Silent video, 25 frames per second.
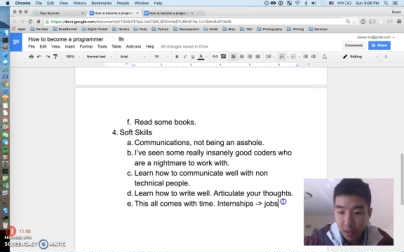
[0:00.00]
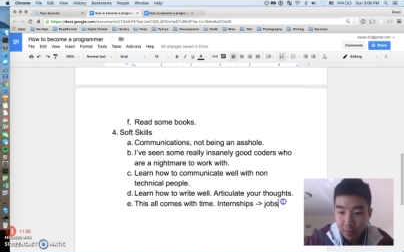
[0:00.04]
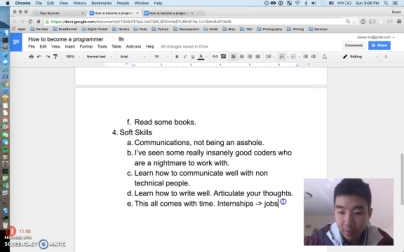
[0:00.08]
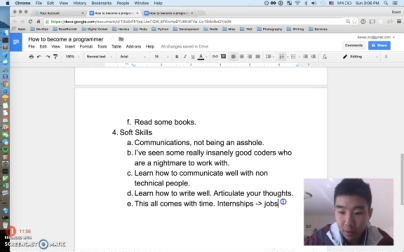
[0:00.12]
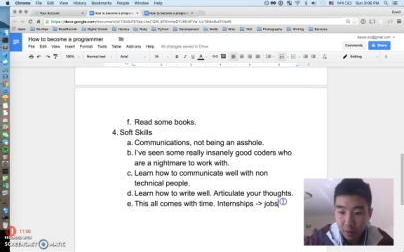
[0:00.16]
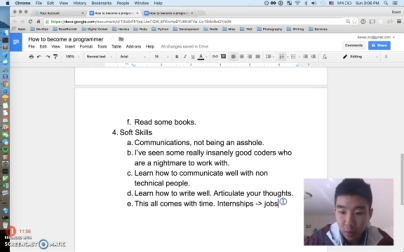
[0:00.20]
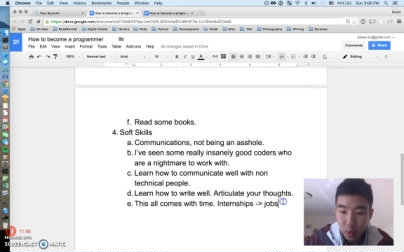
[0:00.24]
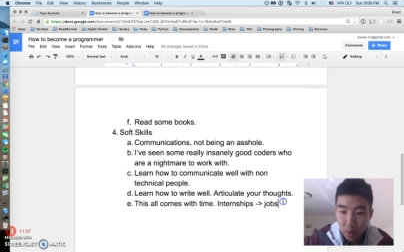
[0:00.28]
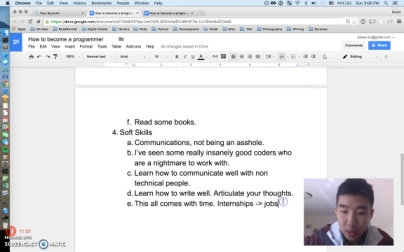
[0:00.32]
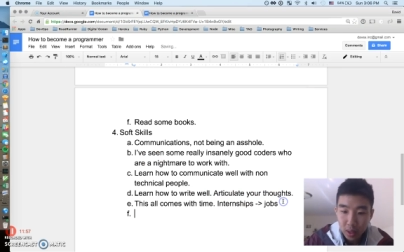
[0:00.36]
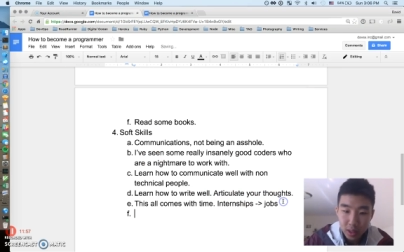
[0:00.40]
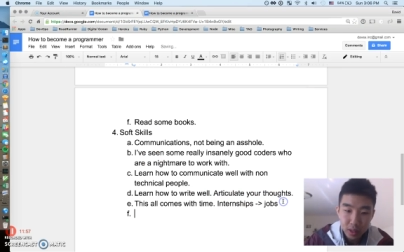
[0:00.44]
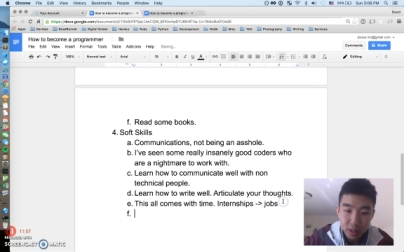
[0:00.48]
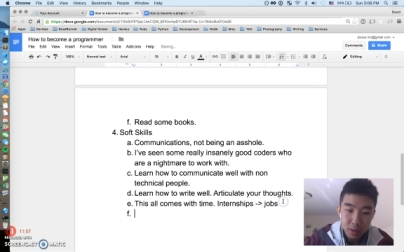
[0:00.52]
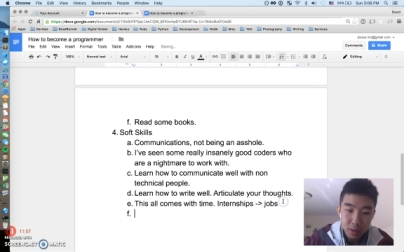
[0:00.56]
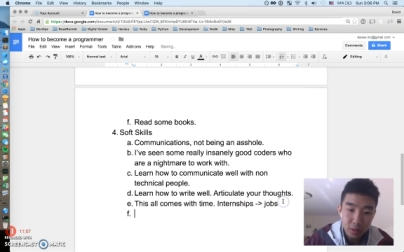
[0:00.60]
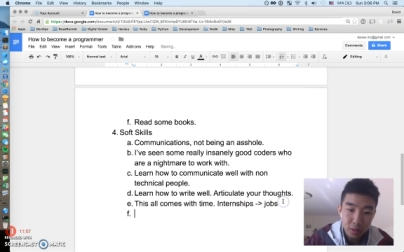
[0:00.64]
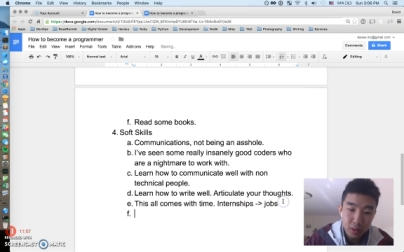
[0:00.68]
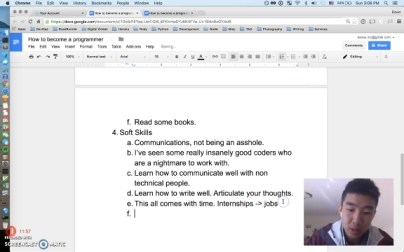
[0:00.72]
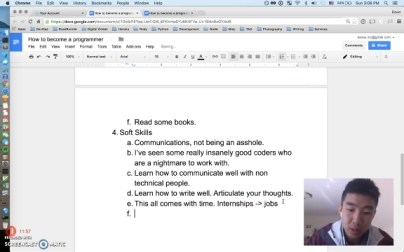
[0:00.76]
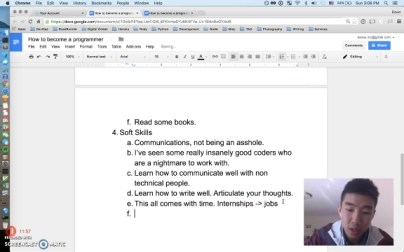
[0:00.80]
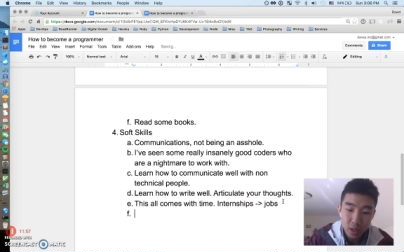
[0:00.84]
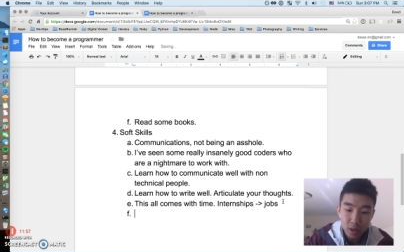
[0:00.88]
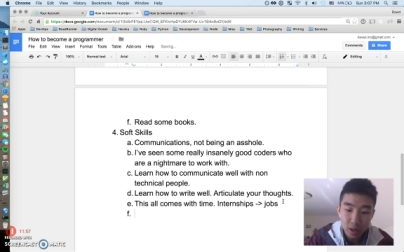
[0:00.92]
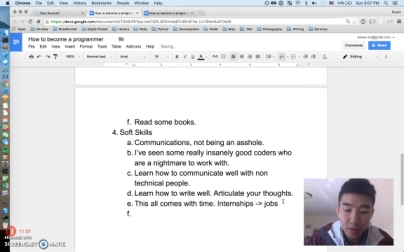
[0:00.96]
If you want to just
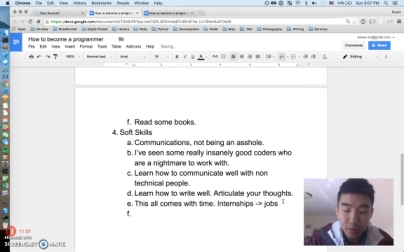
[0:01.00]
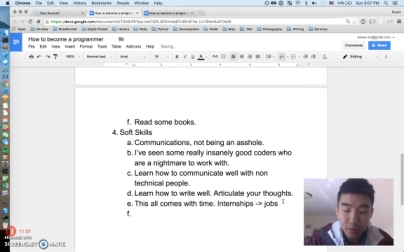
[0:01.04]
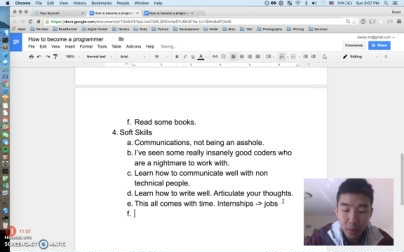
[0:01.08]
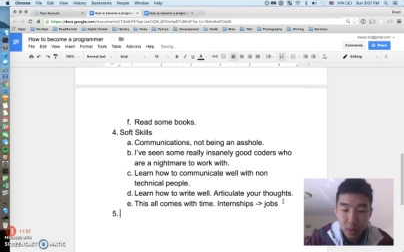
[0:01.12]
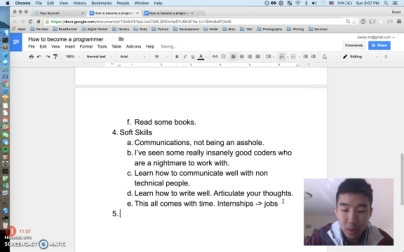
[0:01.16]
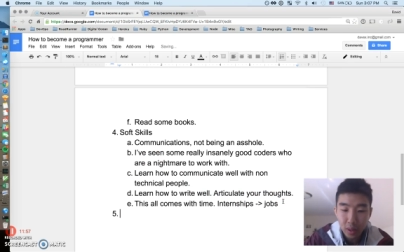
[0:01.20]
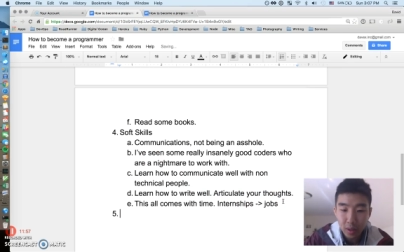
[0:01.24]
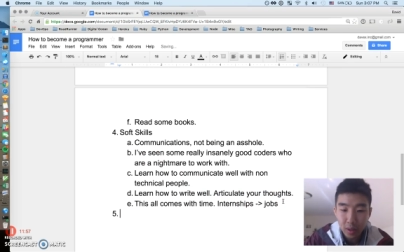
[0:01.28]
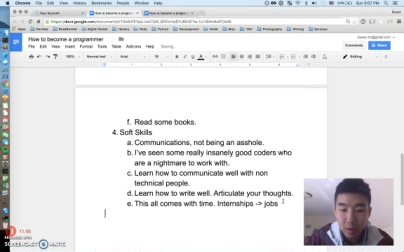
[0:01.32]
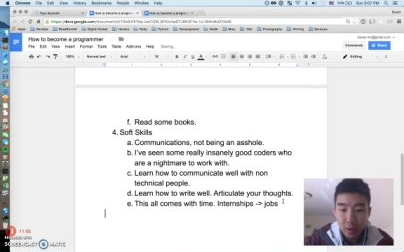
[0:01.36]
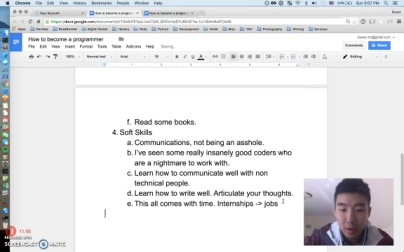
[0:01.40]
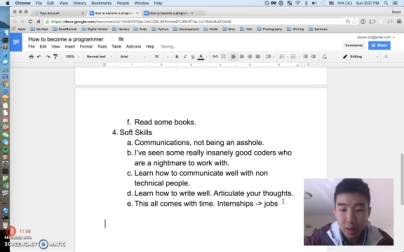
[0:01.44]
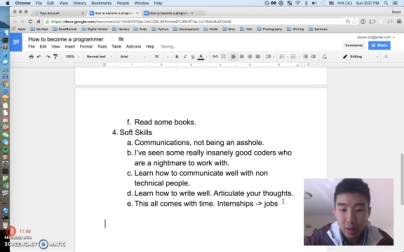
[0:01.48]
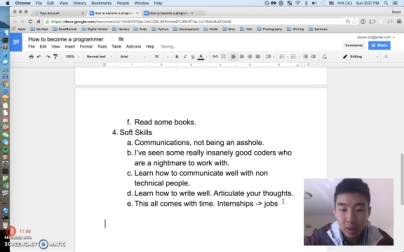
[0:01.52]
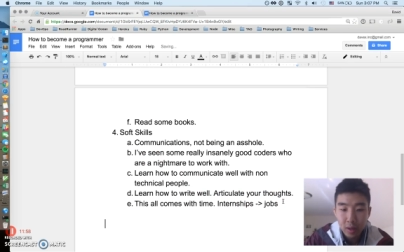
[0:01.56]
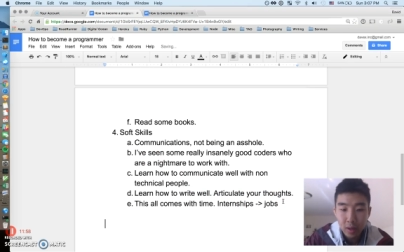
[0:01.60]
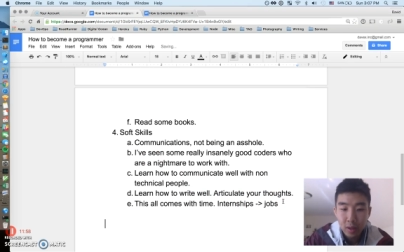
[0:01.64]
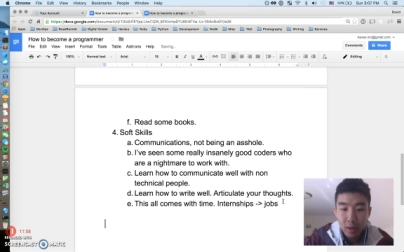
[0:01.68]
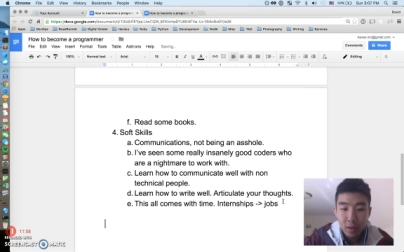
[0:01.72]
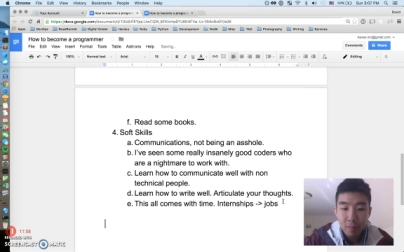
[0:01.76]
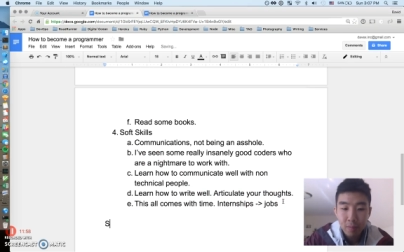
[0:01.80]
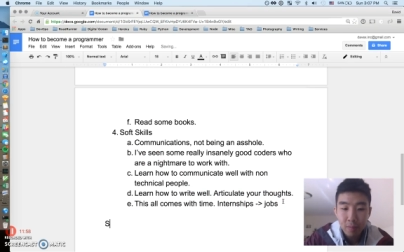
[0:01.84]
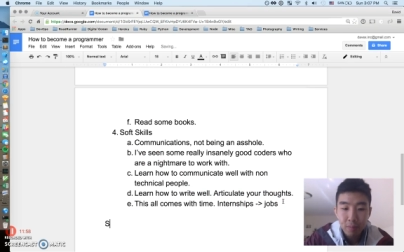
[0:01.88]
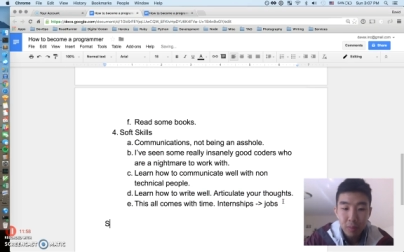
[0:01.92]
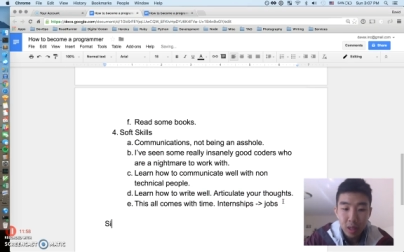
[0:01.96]
use software
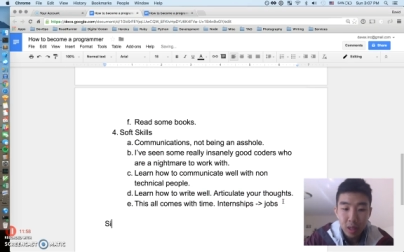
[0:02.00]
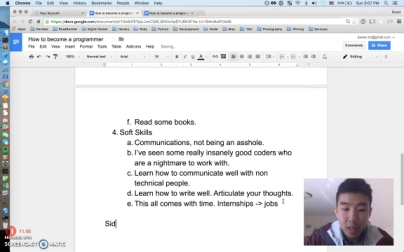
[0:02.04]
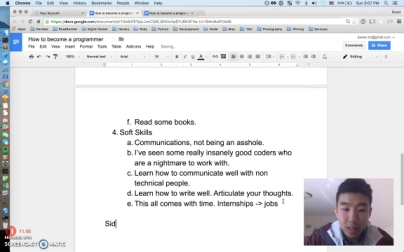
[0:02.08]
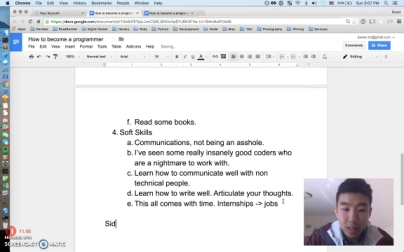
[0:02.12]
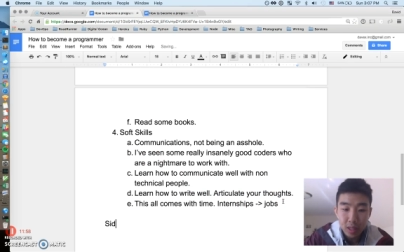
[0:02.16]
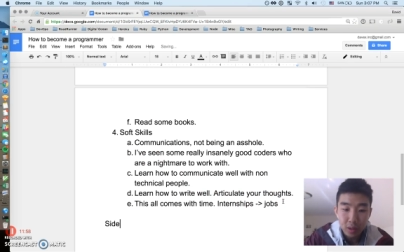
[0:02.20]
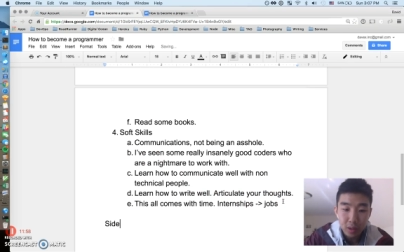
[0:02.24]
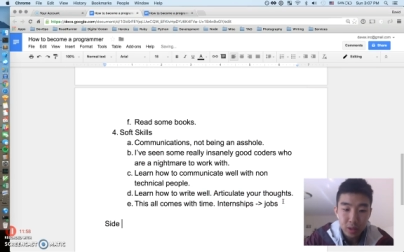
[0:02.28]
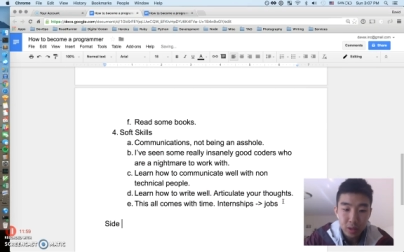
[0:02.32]
as